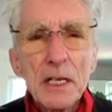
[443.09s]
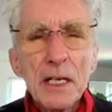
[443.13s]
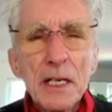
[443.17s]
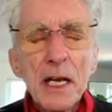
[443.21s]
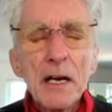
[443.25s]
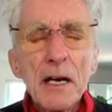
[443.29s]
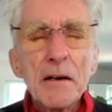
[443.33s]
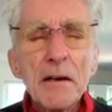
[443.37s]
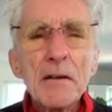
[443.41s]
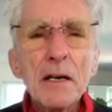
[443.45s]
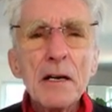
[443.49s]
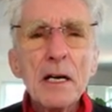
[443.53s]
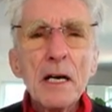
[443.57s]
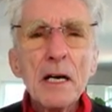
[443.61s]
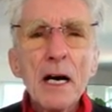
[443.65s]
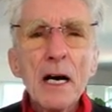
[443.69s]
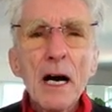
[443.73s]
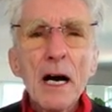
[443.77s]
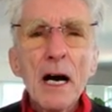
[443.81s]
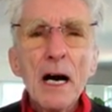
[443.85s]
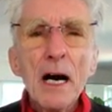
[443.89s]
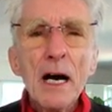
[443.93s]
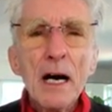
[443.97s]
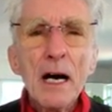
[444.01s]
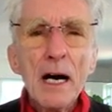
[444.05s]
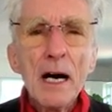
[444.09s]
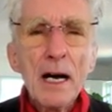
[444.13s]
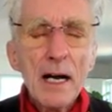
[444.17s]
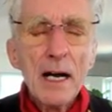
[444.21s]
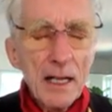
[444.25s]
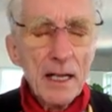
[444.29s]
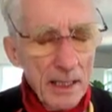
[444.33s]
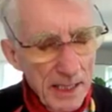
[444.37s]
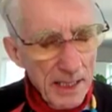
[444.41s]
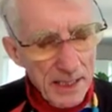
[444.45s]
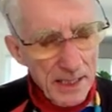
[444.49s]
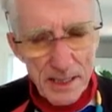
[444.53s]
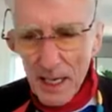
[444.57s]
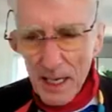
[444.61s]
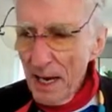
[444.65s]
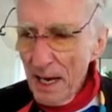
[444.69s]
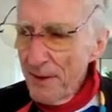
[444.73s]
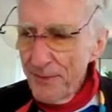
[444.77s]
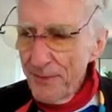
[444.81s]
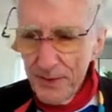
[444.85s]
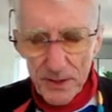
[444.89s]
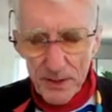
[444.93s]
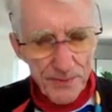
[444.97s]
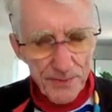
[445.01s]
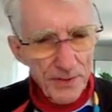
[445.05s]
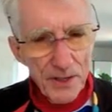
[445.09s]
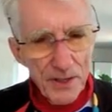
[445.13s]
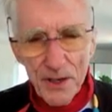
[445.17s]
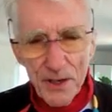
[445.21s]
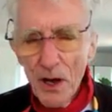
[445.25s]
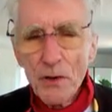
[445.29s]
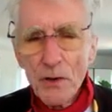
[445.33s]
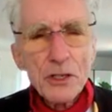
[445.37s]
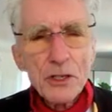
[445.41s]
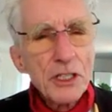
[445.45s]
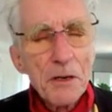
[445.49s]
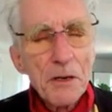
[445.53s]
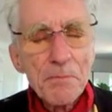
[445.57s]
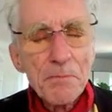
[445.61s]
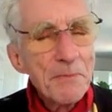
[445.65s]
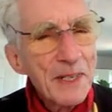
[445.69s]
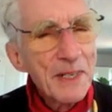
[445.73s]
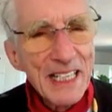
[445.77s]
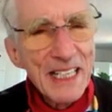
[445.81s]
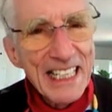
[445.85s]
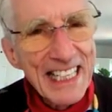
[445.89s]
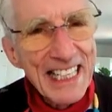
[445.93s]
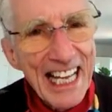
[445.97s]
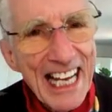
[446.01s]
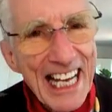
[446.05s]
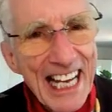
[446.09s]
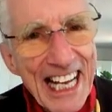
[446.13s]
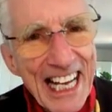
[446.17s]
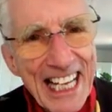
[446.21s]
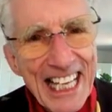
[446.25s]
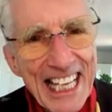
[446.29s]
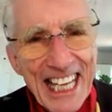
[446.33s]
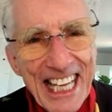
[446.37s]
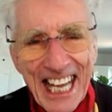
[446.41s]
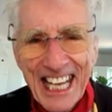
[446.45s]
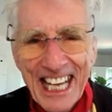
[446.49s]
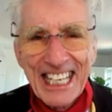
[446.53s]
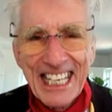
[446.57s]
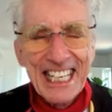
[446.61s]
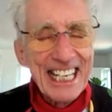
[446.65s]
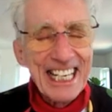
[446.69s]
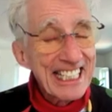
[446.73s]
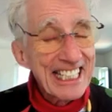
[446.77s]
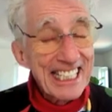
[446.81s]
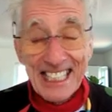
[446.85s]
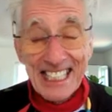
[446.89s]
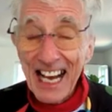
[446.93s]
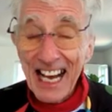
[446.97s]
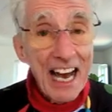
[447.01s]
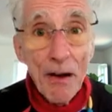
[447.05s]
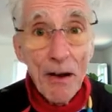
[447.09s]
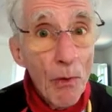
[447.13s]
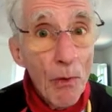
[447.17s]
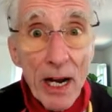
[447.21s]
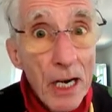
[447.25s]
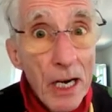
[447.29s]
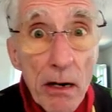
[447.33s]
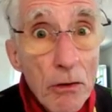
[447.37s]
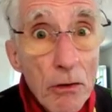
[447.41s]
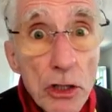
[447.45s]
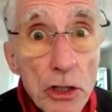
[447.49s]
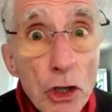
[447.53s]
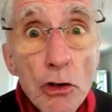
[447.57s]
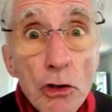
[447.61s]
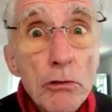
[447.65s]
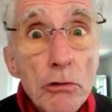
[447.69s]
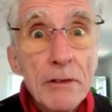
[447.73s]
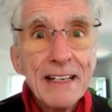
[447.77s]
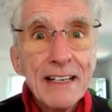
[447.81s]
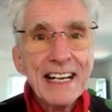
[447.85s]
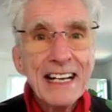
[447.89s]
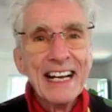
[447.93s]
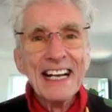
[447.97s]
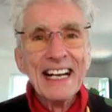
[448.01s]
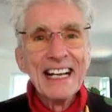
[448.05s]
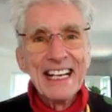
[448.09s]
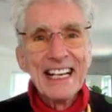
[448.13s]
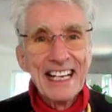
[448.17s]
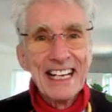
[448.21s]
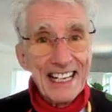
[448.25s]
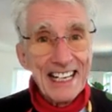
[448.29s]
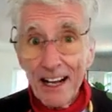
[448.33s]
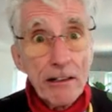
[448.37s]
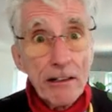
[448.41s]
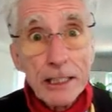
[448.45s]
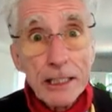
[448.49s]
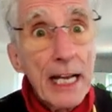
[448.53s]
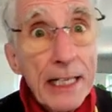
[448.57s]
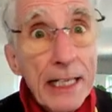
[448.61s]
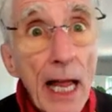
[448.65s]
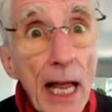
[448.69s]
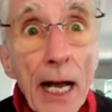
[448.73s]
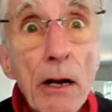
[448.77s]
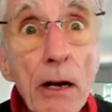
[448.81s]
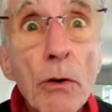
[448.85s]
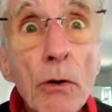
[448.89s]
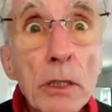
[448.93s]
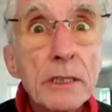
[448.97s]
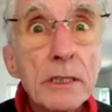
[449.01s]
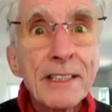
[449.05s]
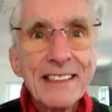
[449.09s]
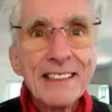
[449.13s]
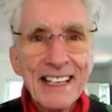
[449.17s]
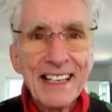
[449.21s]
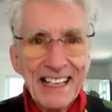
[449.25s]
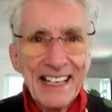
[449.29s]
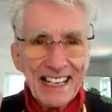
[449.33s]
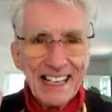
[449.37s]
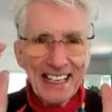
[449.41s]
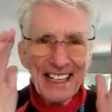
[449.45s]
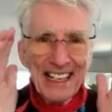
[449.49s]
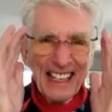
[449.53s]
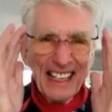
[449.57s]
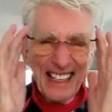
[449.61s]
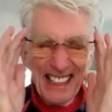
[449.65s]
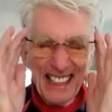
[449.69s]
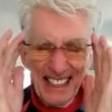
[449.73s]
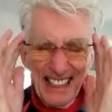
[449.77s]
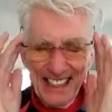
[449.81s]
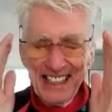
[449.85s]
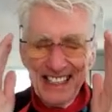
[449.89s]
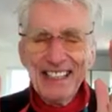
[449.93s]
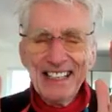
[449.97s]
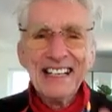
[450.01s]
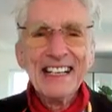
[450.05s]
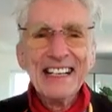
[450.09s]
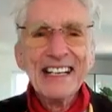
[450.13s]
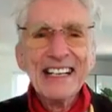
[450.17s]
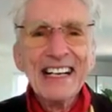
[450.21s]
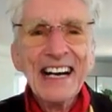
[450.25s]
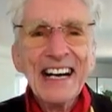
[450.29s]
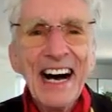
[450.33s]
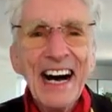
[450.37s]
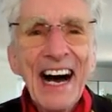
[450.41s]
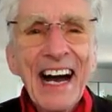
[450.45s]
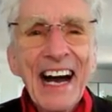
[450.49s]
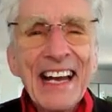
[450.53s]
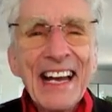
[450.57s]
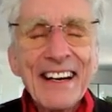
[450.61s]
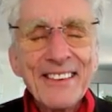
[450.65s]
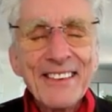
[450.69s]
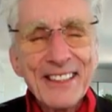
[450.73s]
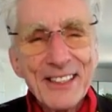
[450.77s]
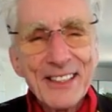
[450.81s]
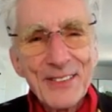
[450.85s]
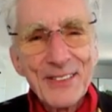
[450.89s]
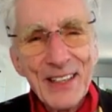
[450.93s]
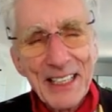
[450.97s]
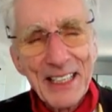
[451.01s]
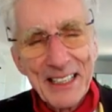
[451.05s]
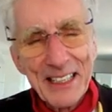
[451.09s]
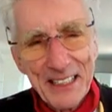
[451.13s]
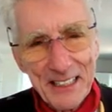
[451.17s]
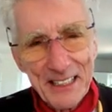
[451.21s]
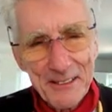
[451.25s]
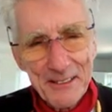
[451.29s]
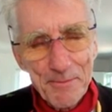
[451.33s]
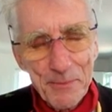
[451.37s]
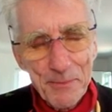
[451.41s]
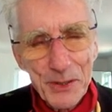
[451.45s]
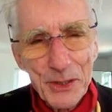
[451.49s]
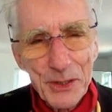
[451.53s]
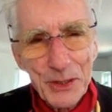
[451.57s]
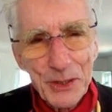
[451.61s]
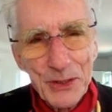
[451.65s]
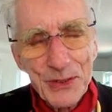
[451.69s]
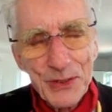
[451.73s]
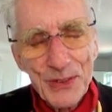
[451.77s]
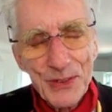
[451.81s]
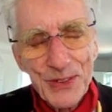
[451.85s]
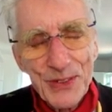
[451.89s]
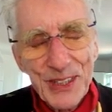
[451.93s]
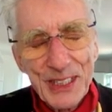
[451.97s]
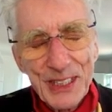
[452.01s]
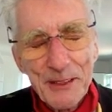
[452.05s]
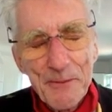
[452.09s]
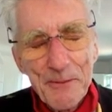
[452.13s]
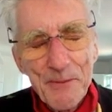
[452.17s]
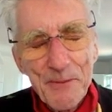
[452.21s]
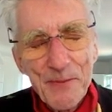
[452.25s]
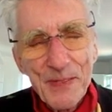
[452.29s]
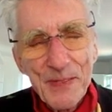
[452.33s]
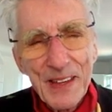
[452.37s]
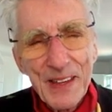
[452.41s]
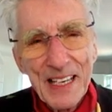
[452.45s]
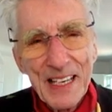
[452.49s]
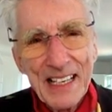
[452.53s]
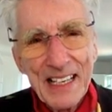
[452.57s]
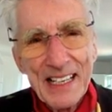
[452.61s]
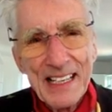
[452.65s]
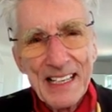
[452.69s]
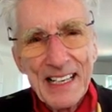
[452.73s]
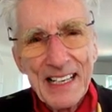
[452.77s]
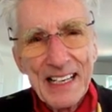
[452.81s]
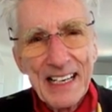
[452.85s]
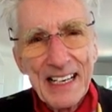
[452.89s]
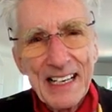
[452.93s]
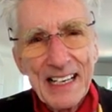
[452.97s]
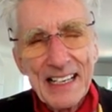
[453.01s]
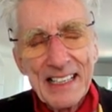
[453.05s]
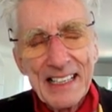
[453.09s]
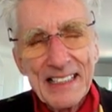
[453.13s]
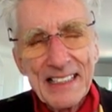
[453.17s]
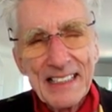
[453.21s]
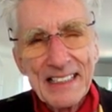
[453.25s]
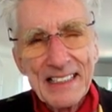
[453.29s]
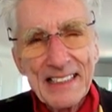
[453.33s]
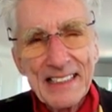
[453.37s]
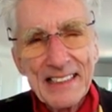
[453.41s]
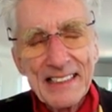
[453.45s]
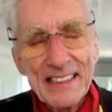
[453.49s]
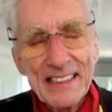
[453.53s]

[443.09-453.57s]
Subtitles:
You know, at least I feel, if you know somebody that does it, I want to know too. I'll take that course. I always want to improve. Yeah.